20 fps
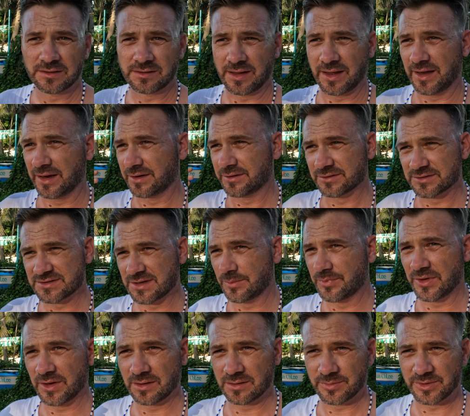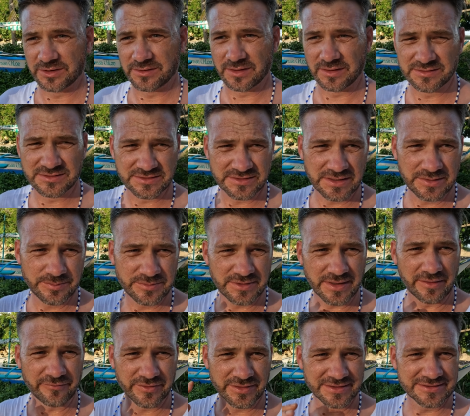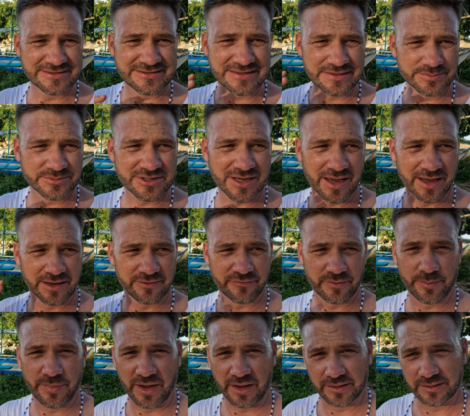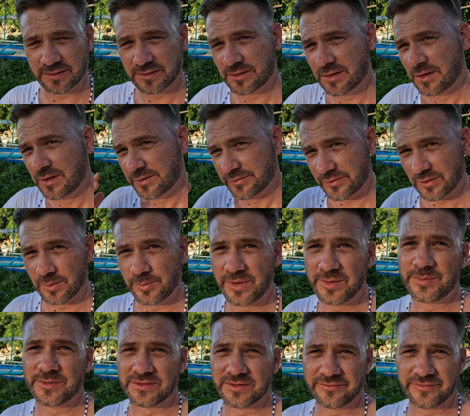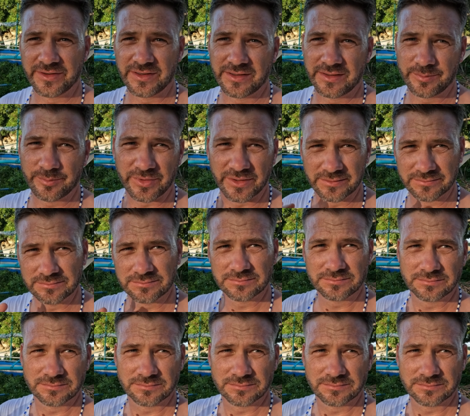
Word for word: land or something, but everything seems kind of abandoned. There are people living in it, but